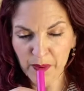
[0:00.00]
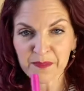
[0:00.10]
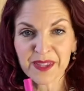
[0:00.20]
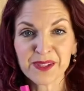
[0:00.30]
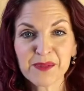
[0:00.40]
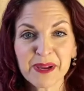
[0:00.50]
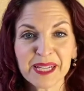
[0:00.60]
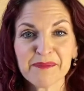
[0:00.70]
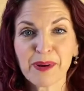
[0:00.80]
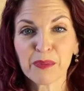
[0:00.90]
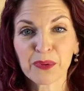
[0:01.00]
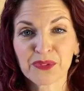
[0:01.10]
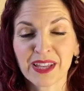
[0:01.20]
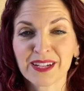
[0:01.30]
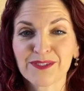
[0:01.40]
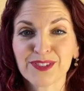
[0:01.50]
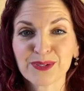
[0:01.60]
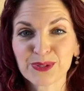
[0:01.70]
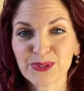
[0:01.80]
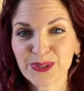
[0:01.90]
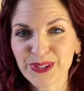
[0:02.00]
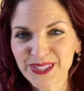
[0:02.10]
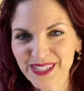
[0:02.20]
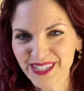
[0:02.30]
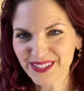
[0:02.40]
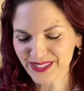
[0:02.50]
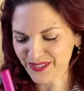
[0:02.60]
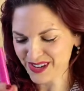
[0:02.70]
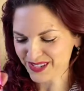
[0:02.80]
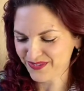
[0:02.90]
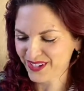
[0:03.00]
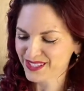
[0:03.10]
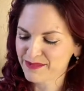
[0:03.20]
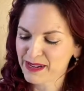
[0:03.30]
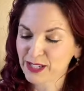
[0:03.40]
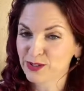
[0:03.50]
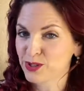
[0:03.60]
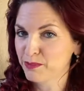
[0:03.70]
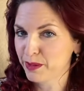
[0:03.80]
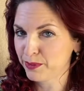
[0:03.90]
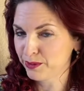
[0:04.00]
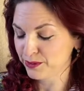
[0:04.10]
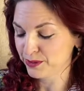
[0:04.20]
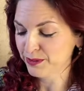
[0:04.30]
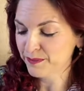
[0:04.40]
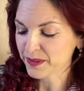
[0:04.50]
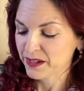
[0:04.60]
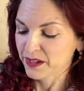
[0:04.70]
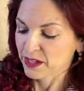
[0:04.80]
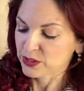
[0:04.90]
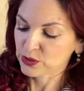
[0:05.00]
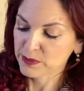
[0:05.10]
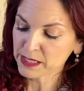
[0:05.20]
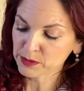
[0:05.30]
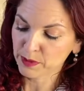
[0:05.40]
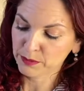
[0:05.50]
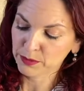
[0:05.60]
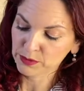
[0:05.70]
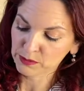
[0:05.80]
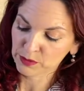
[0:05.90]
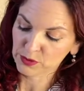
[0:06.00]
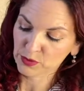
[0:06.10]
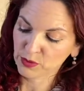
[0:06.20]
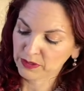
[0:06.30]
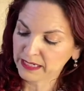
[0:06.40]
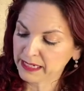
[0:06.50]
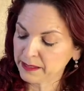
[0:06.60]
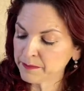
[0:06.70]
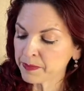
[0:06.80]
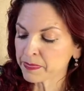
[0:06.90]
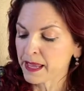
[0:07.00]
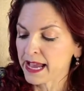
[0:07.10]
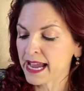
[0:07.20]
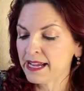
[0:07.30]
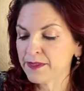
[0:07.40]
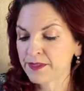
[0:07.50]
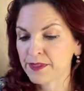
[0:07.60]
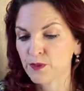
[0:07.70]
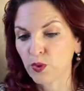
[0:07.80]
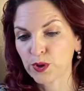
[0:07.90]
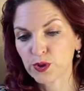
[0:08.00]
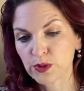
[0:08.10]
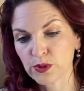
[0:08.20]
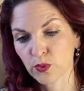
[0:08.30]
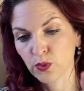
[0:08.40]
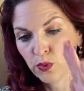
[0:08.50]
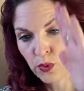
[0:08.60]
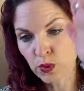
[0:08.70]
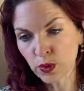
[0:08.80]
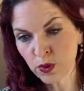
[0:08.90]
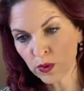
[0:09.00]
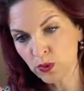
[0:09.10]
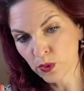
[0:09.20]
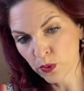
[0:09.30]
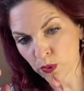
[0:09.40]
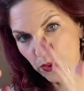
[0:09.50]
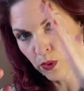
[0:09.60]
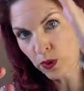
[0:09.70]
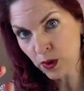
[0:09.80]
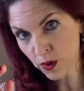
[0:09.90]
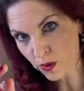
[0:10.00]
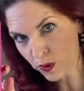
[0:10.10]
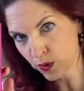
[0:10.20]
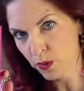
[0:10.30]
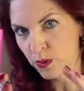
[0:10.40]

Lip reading: And you're making bubbles and it feels so good. It's so much fun to make the bubbles. Huh? So make the bubbles with the straw only here. And what you do is woo, woo, woo,